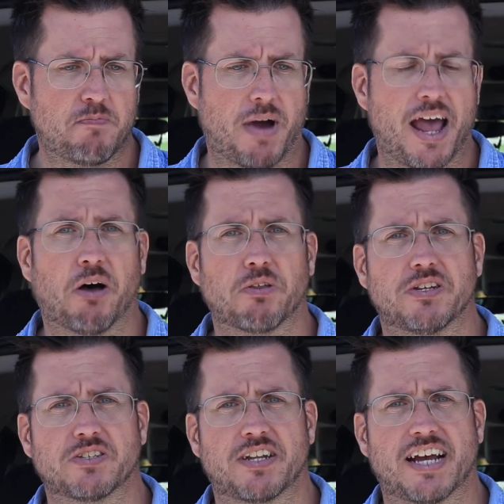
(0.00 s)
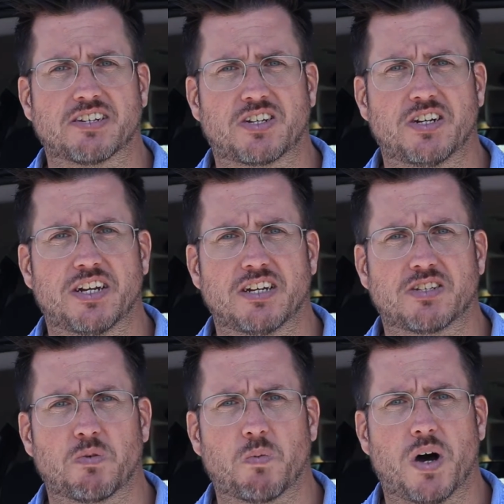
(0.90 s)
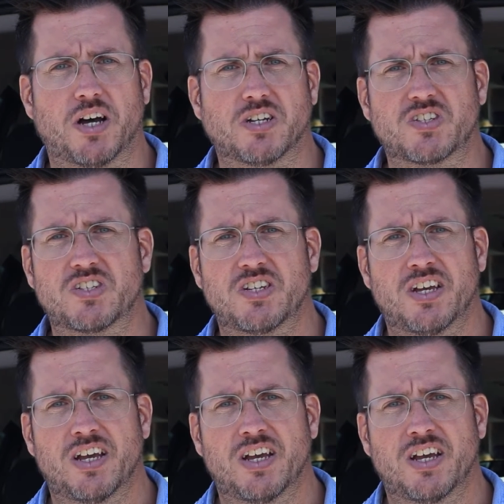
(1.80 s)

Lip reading: my health isn't as good as it was,